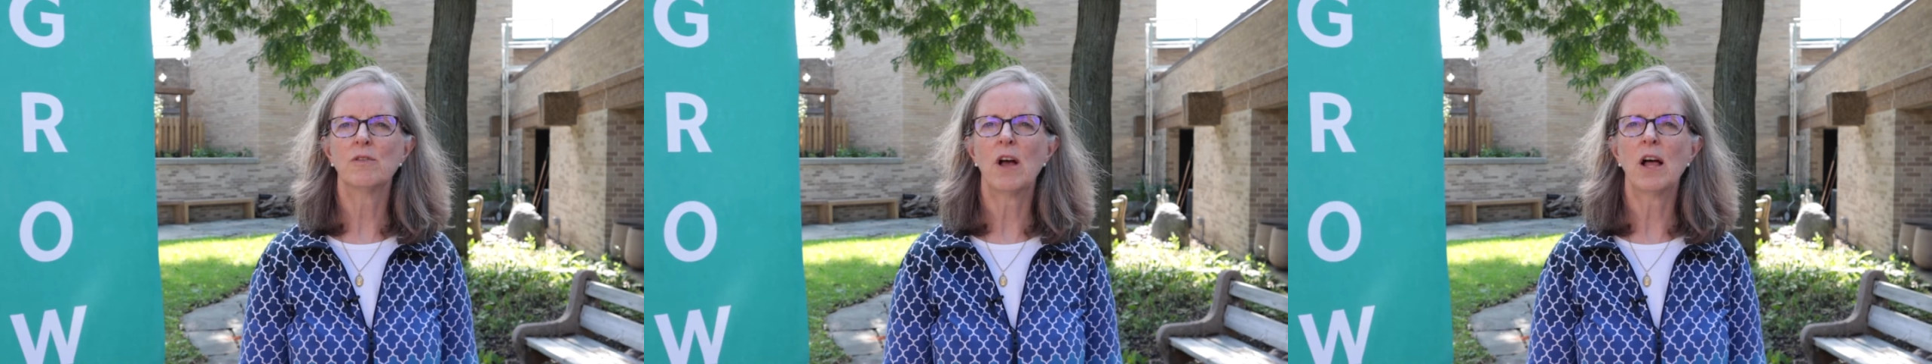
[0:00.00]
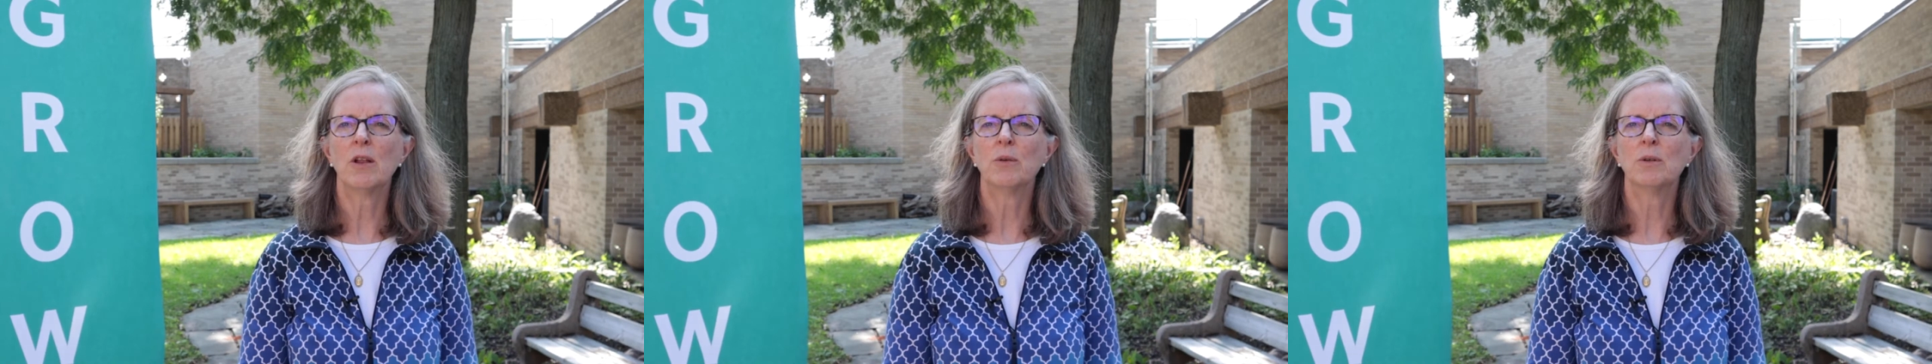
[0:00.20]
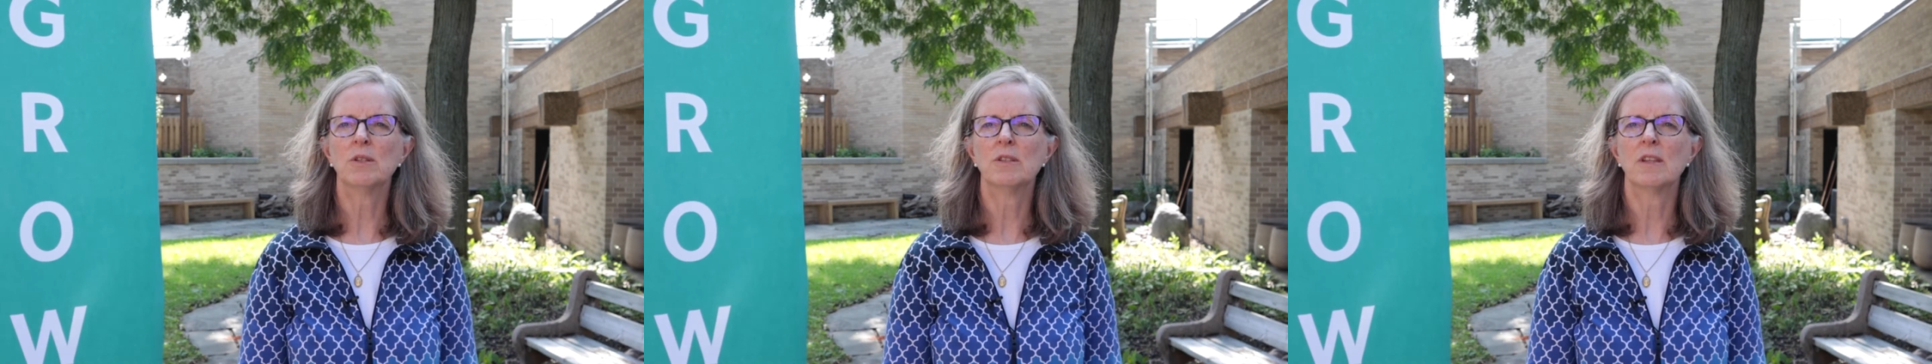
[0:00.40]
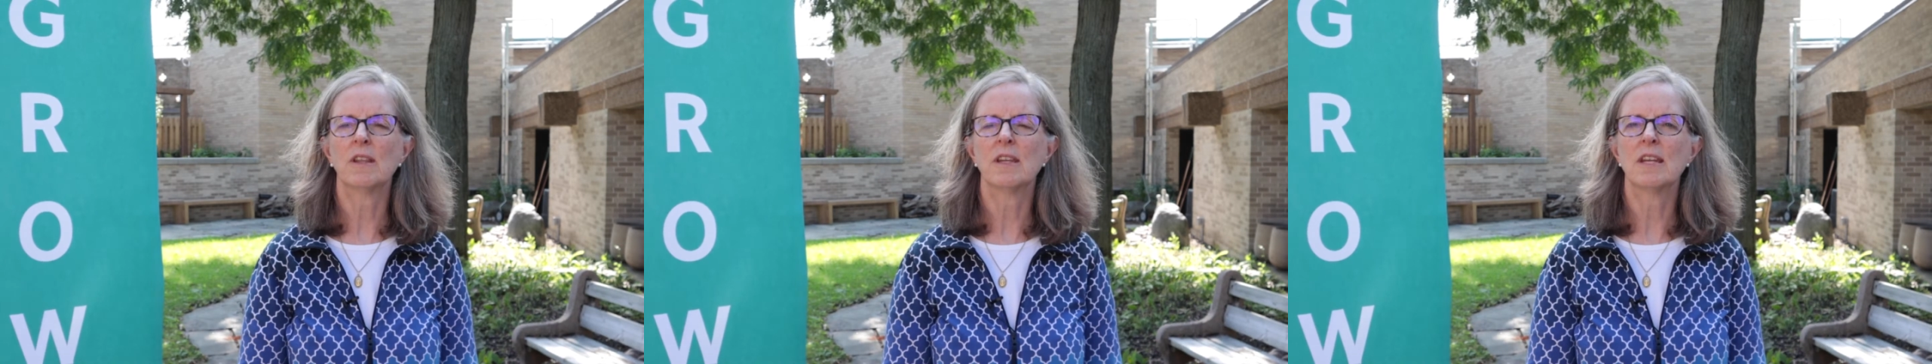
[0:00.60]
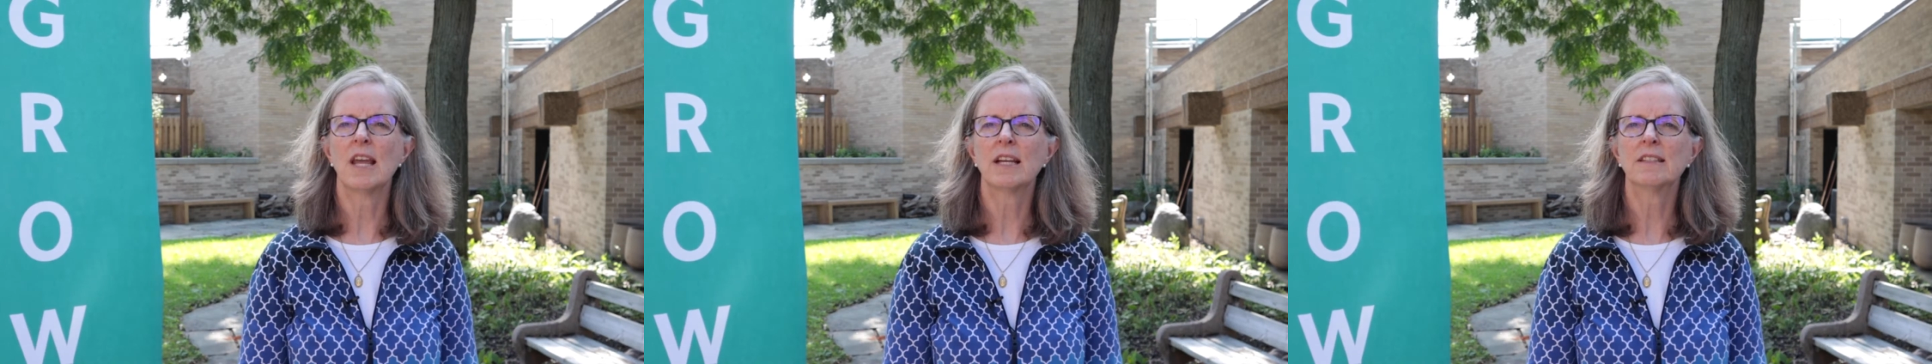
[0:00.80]
followers to
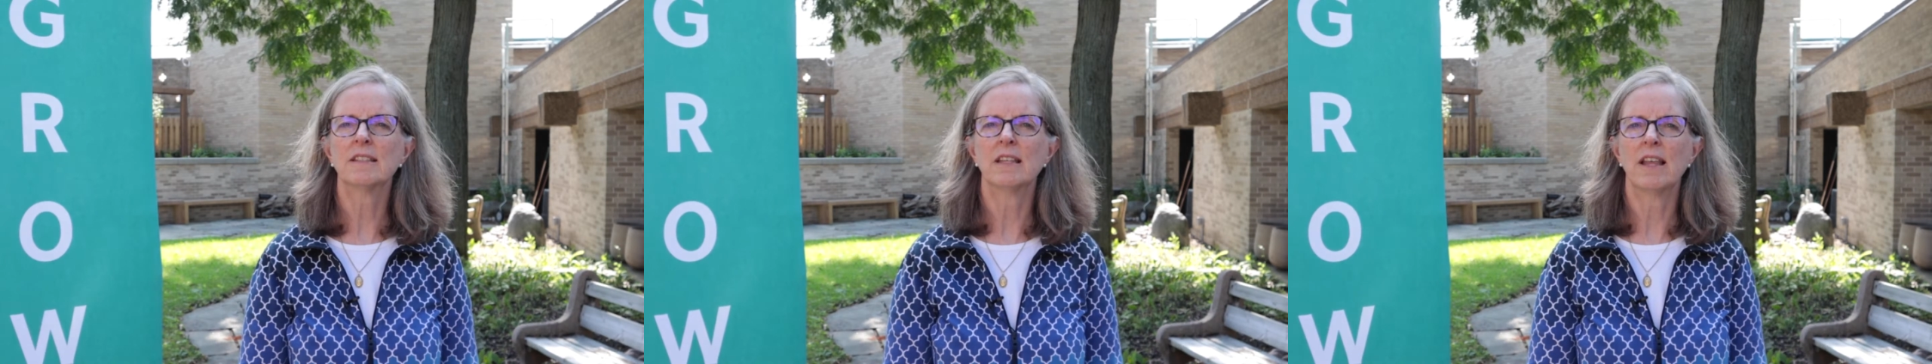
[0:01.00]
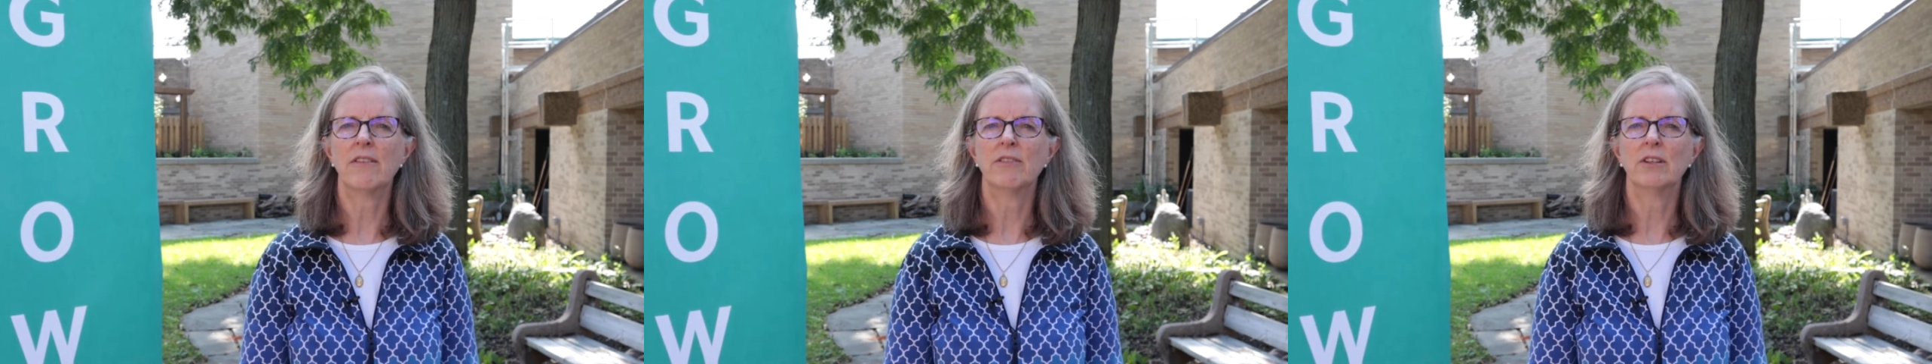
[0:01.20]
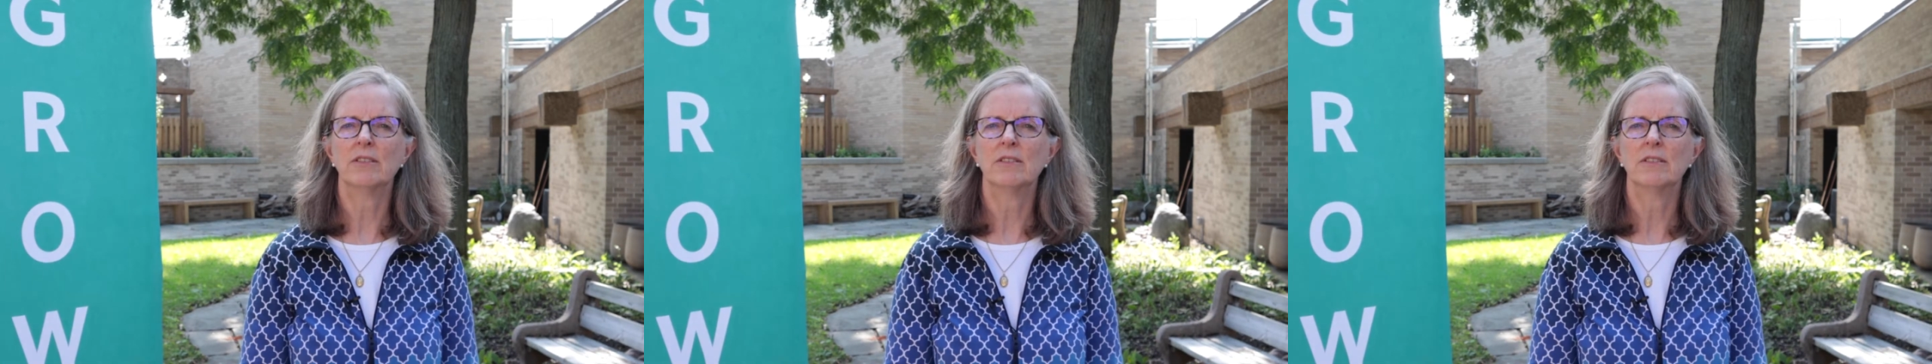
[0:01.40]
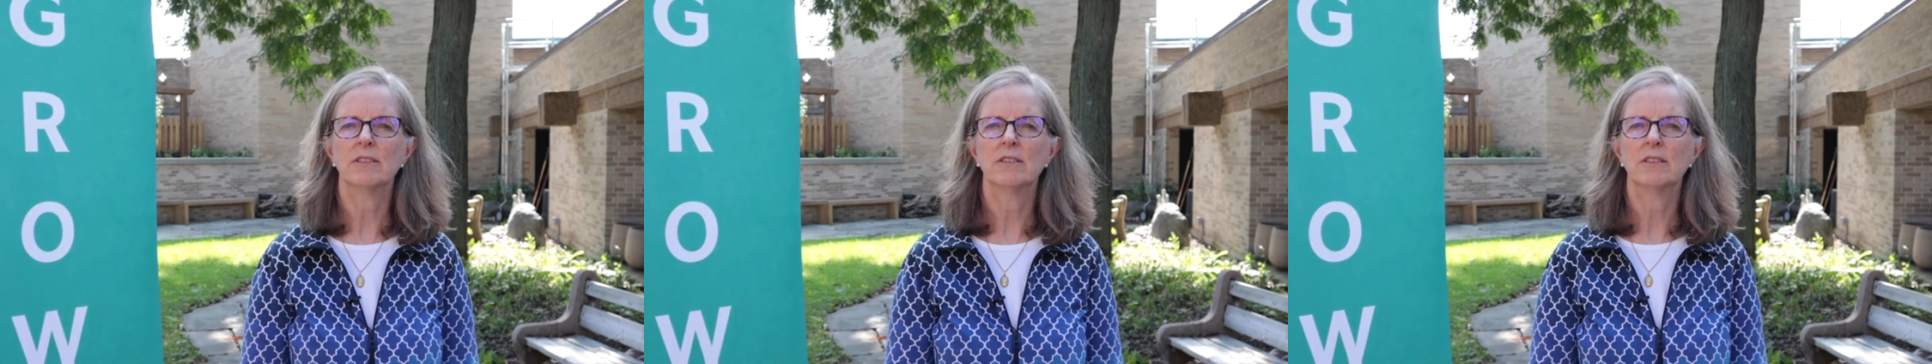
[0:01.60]
the next level.